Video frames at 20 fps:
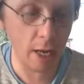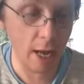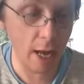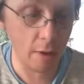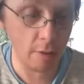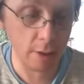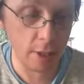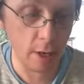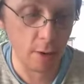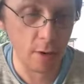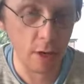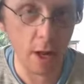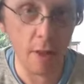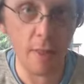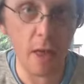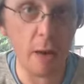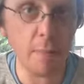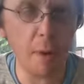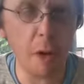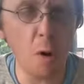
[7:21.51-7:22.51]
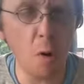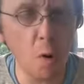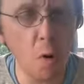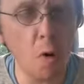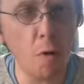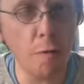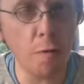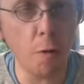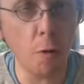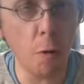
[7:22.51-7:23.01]
out totally, and that'd be
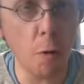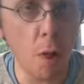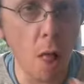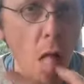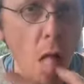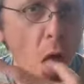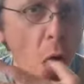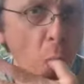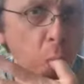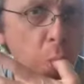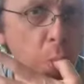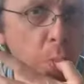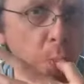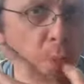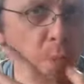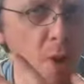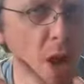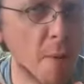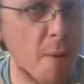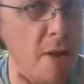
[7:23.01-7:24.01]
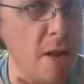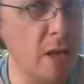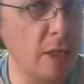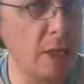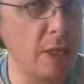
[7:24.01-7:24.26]
awful. I mean, that's